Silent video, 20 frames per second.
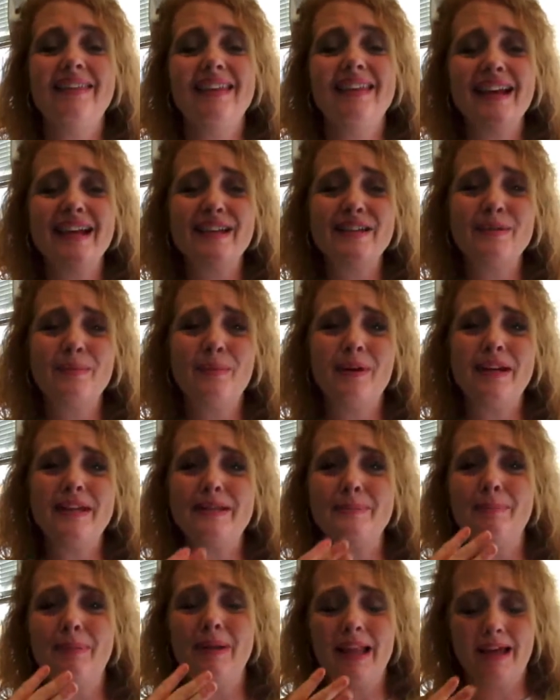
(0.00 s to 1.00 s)
The next one
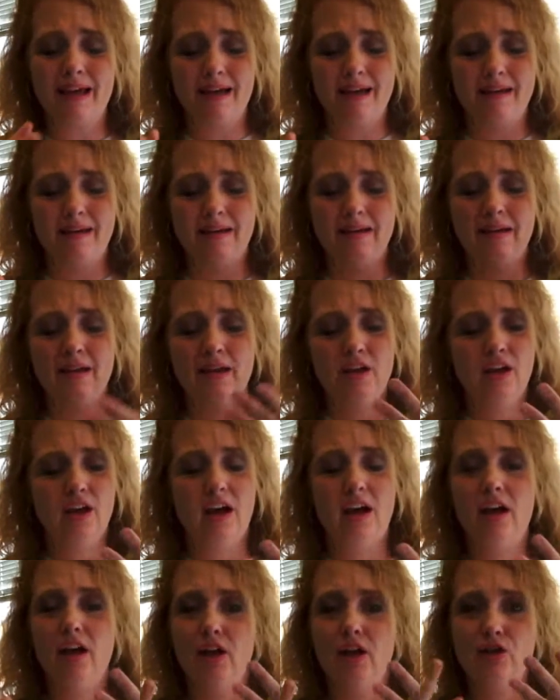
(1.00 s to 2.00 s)
is blood.
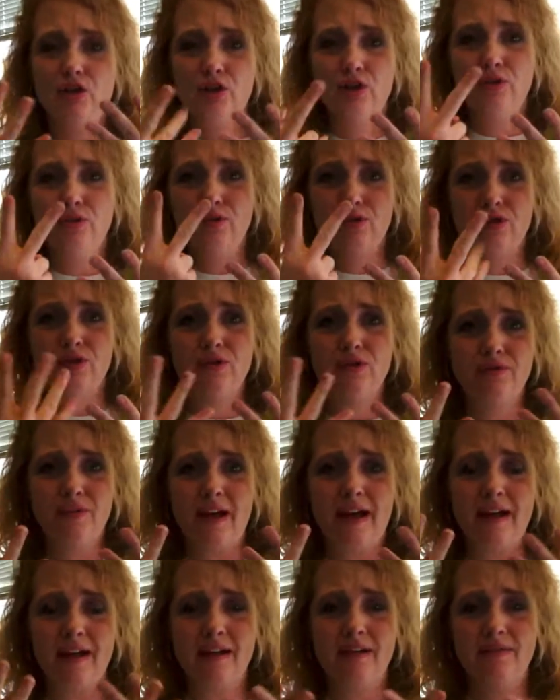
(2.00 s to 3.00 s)
Two
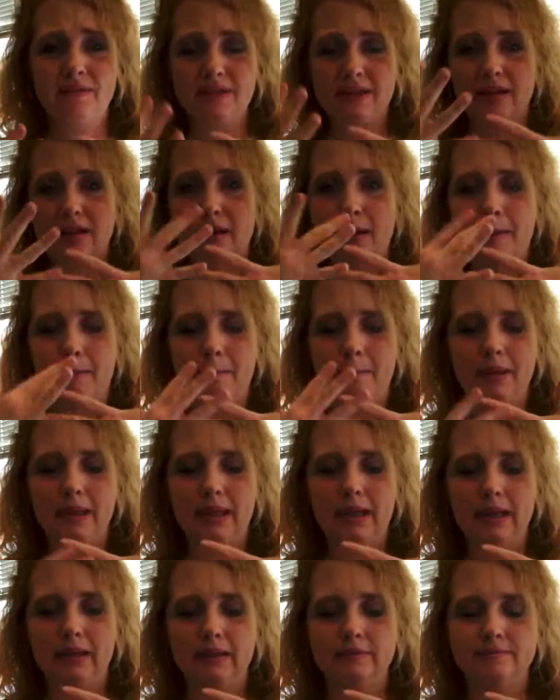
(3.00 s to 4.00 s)
fives,
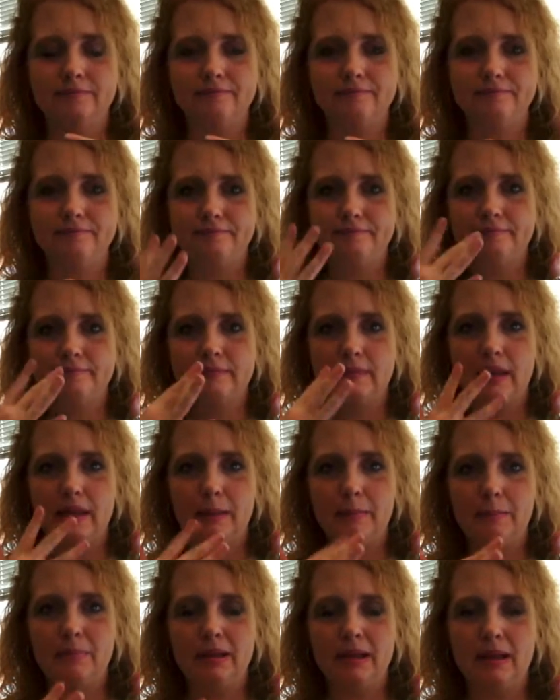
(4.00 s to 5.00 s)
blood,
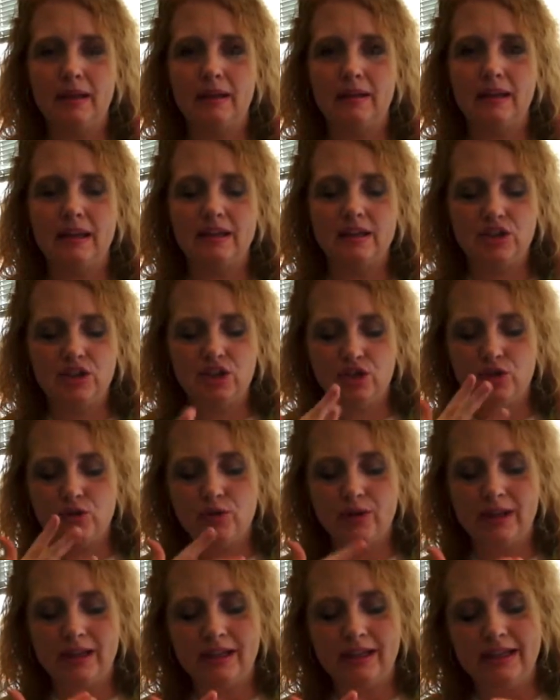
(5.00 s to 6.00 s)
and it's just
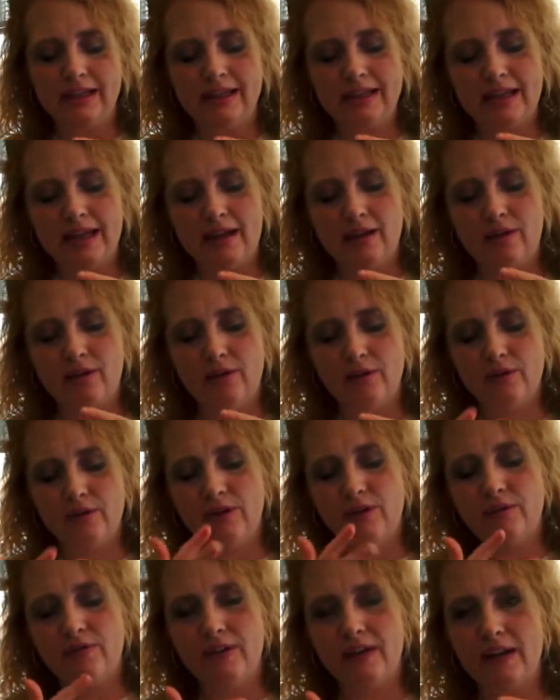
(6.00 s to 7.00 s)
trickling
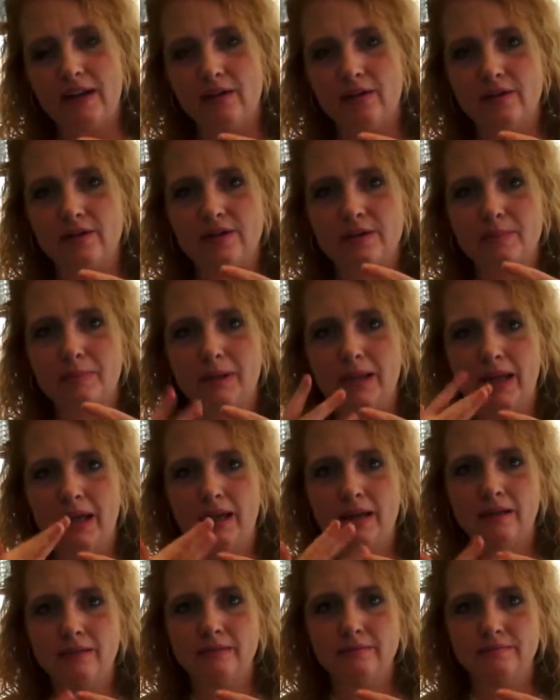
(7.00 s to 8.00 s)
down your fingers,
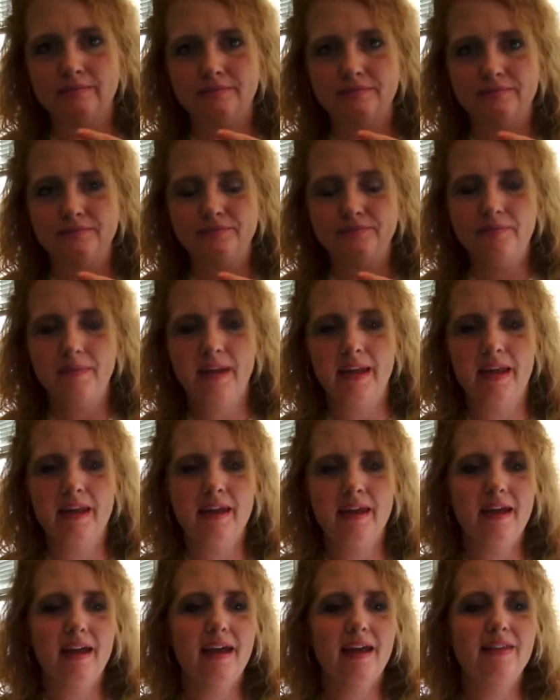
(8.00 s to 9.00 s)
blood.
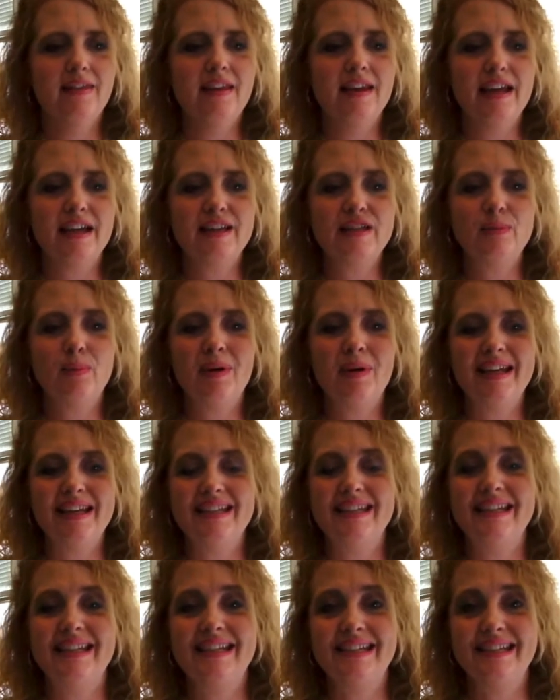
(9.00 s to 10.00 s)
The next one
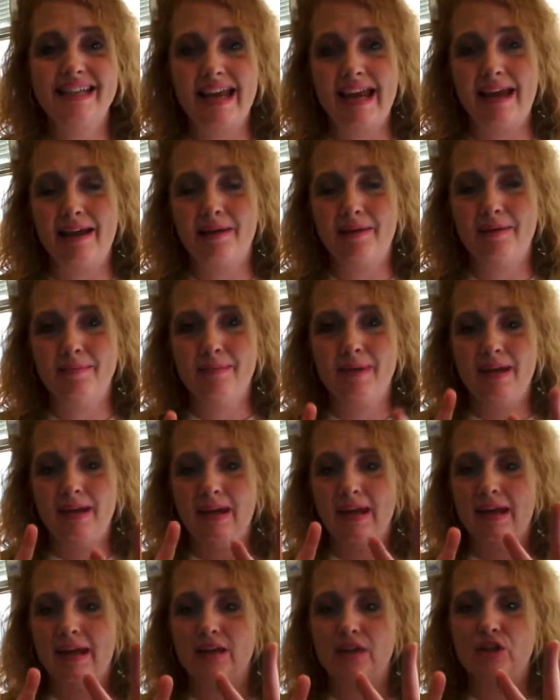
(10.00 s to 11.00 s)
is exam,
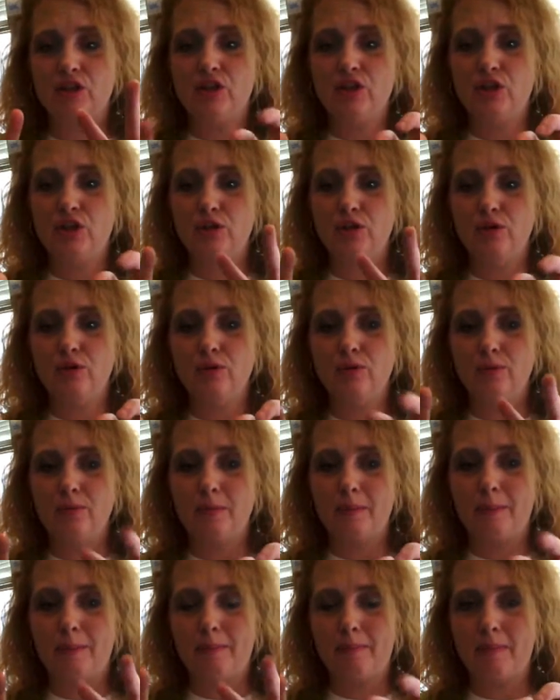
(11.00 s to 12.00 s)
and it's
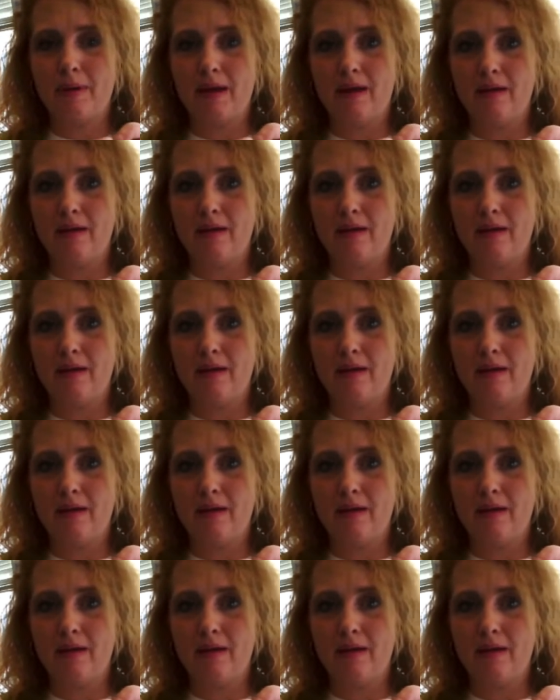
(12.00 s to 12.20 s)
two